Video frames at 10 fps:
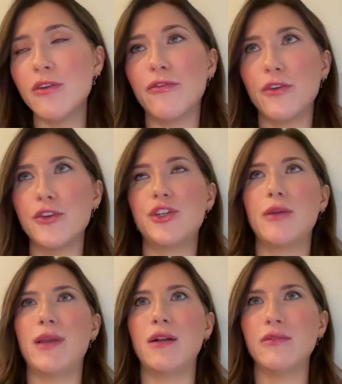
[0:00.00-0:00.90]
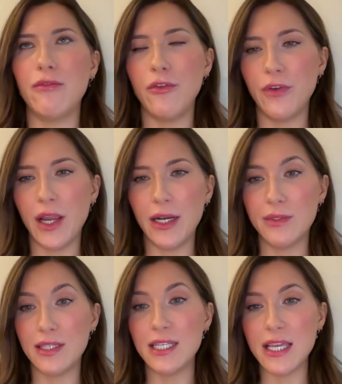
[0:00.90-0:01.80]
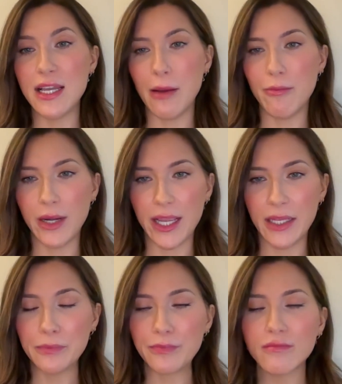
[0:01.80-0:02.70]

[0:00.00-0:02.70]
our first shipment. I'll never forget. It was a tea company.